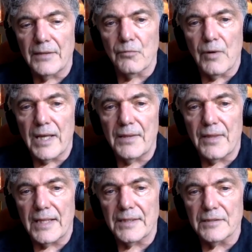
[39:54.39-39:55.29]
And the
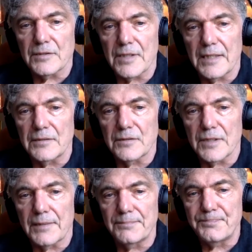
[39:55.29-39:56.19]
way that this
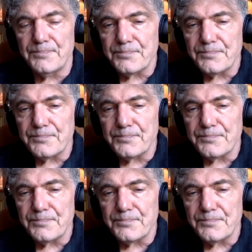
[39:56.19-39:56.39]
has